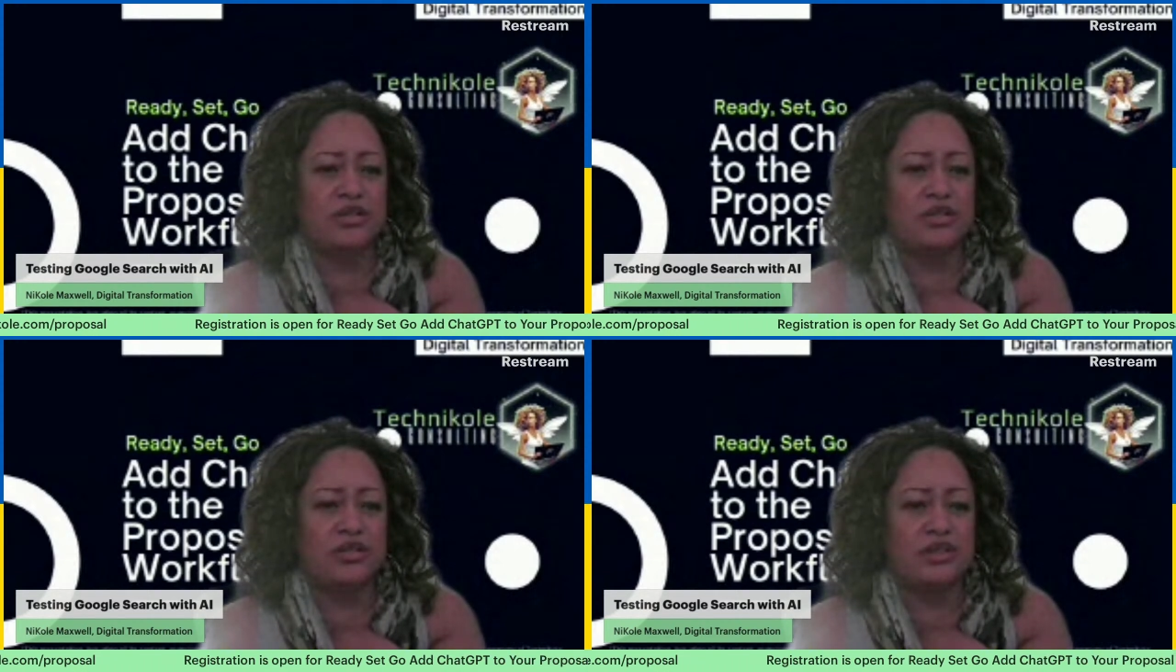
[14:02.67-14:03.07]

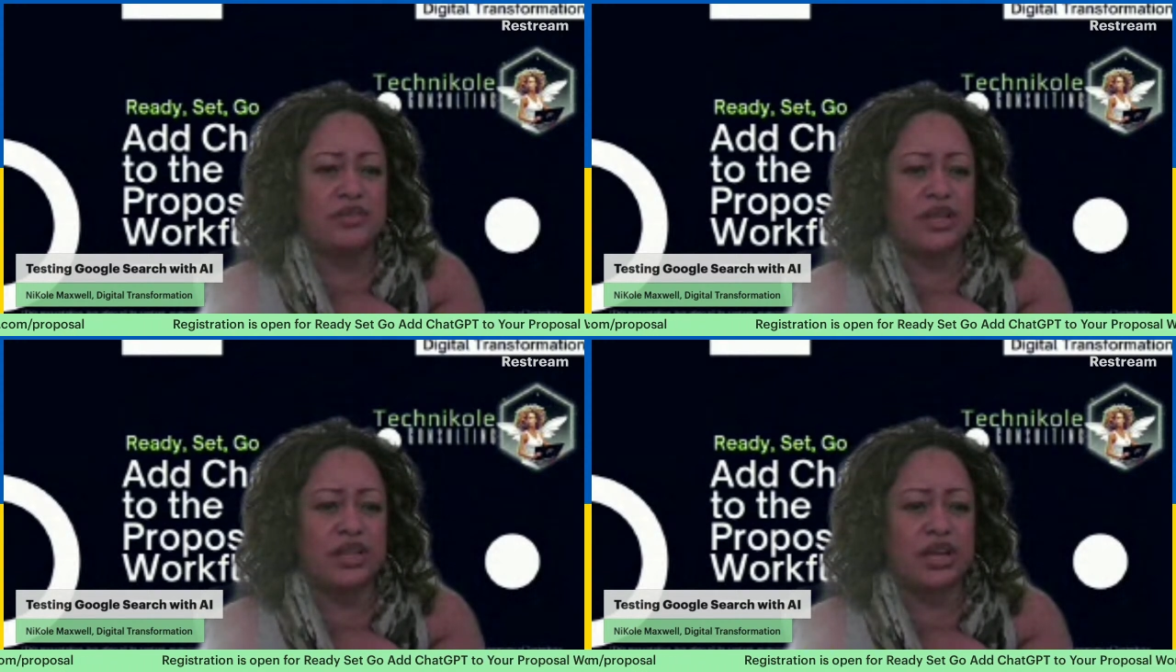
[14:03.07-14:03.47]

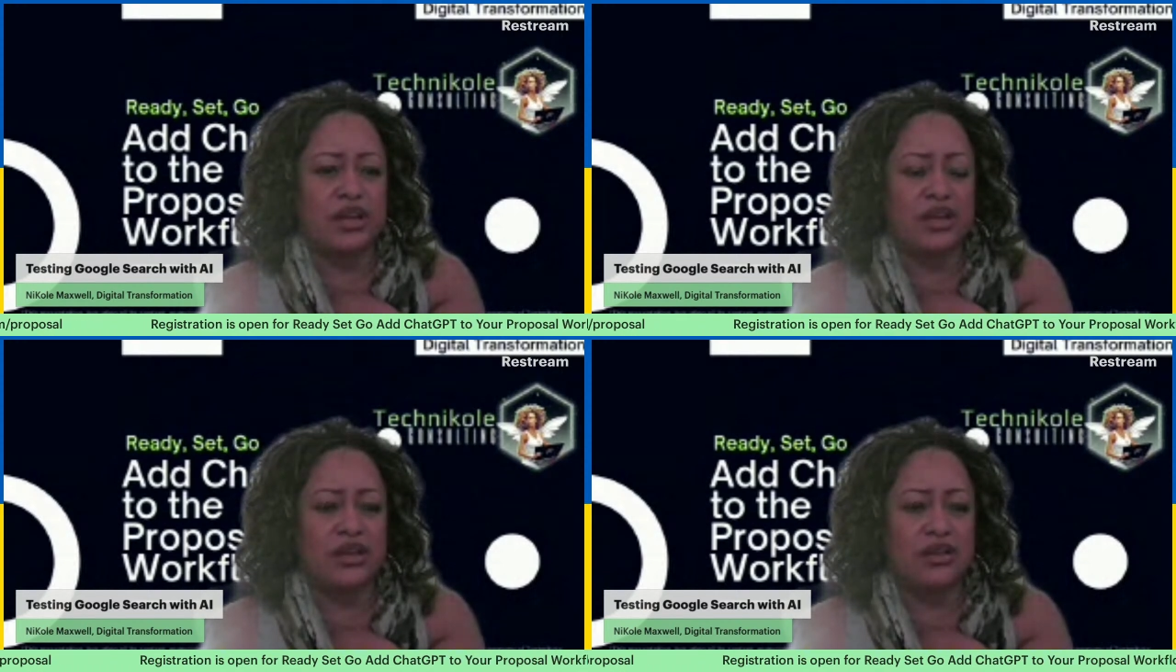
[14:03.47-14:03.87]
about
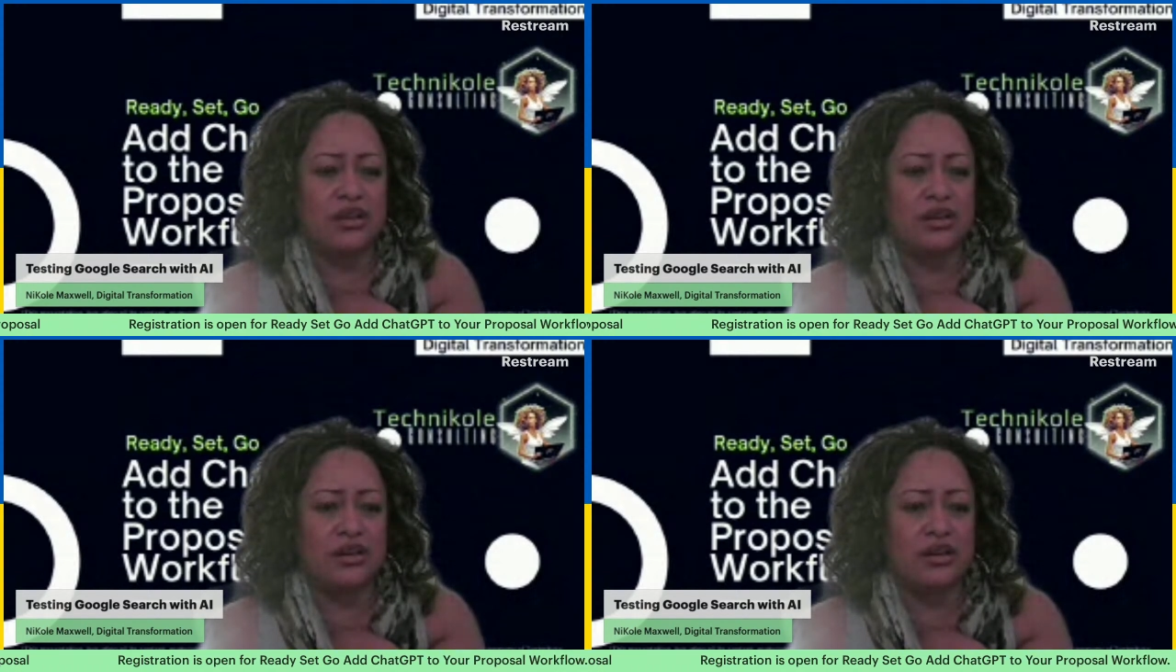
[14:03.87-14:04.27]
this
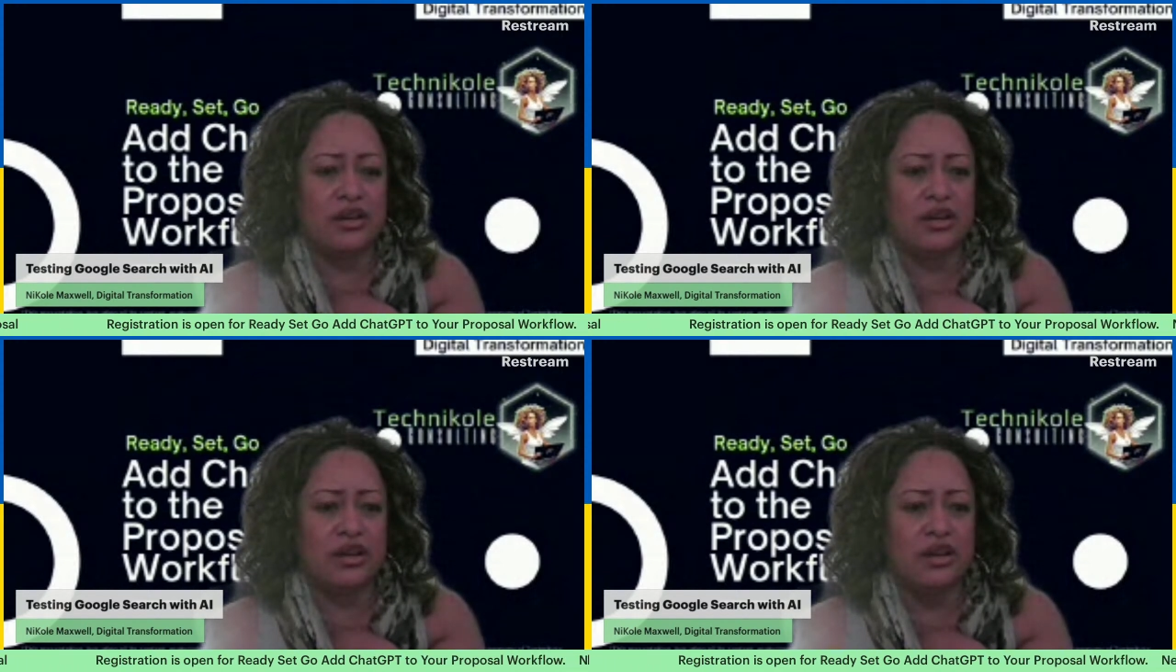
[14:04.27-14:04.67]
result. So
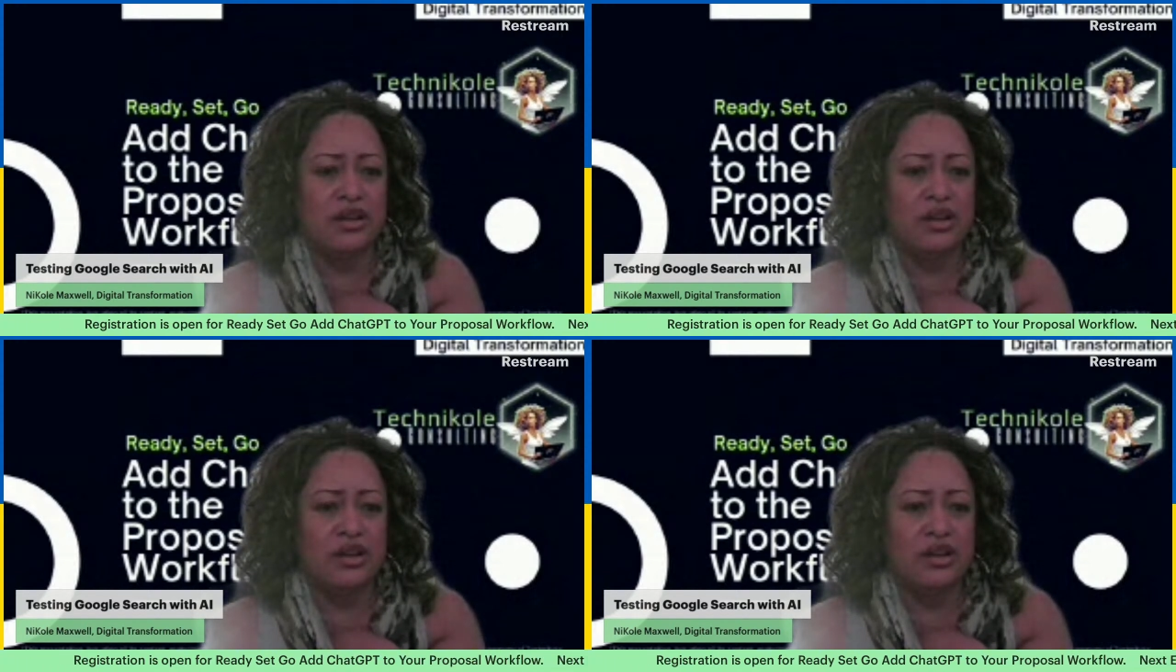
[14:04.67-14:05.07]
this is
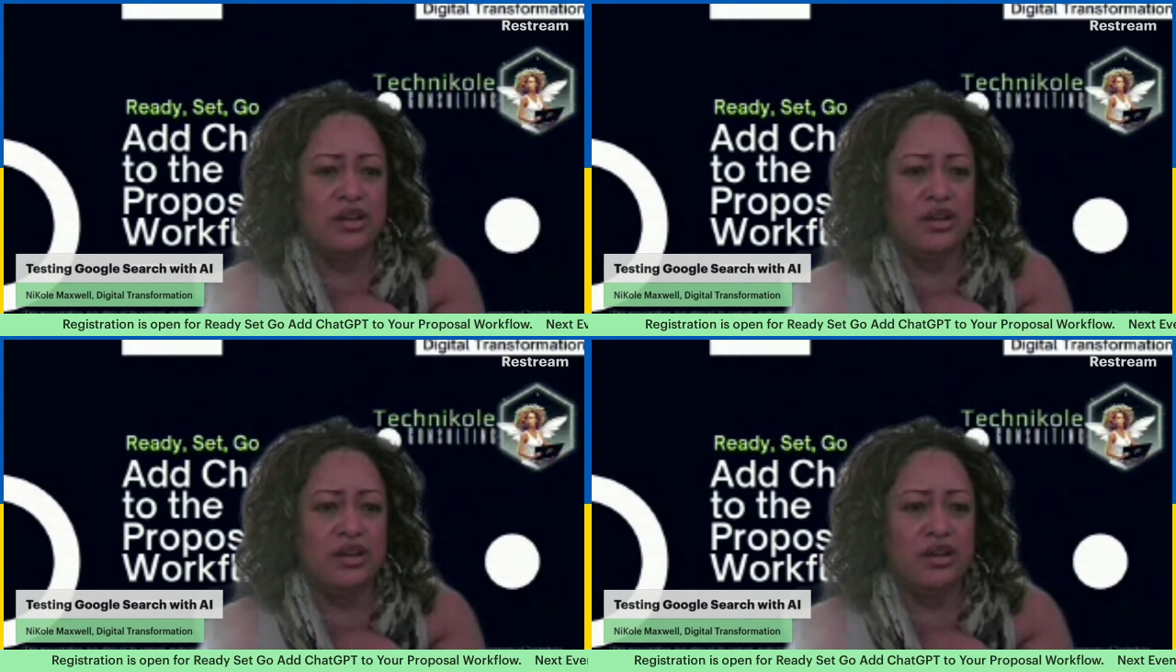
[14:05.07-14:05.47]
telling
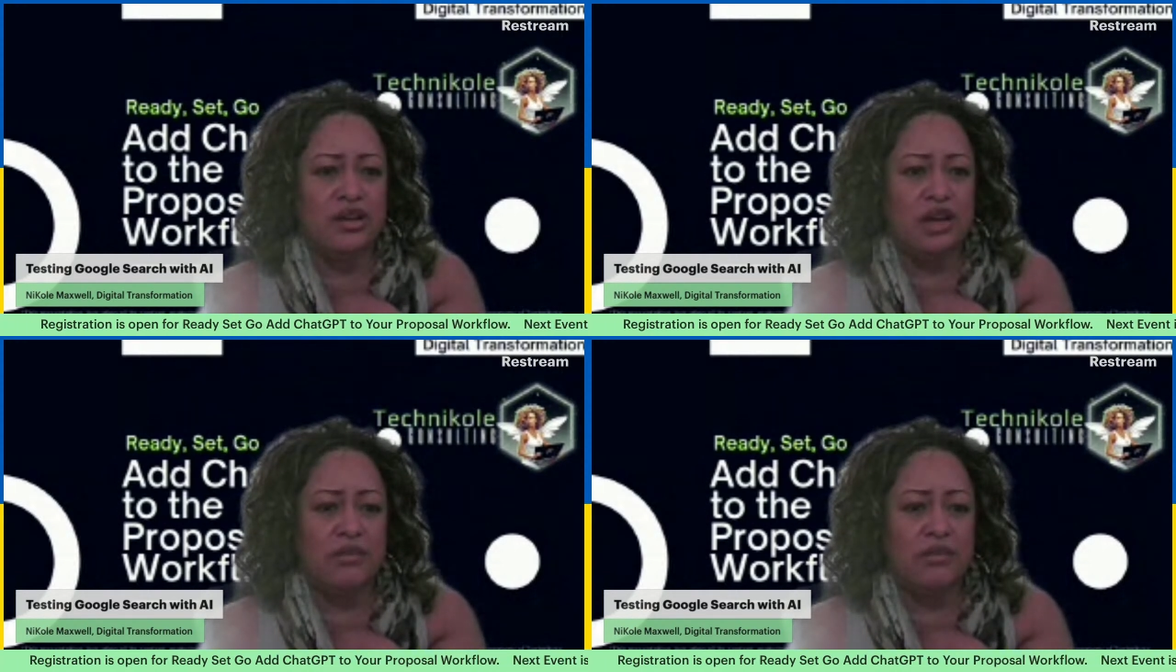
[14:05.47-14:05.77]
me